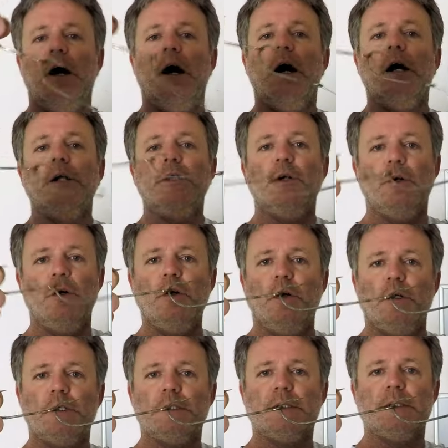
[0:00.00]
on your
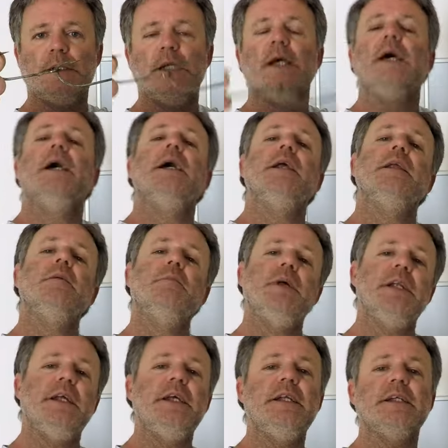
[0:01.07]
hooks. The
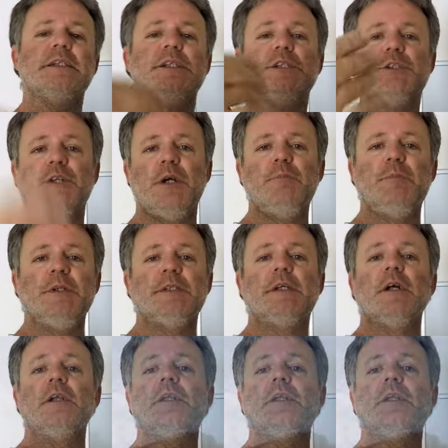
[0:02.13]
bonita strip is gonna